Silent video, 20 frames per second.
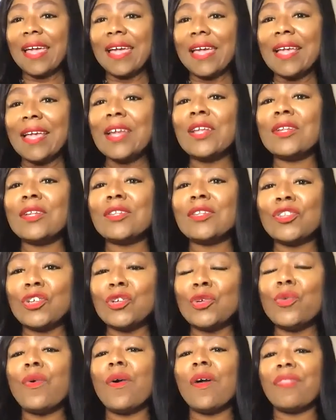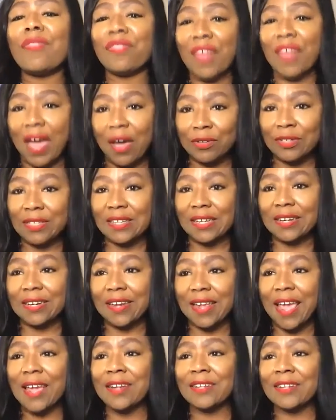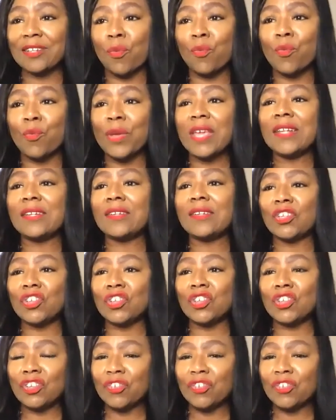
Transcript: in two thousand. And so we,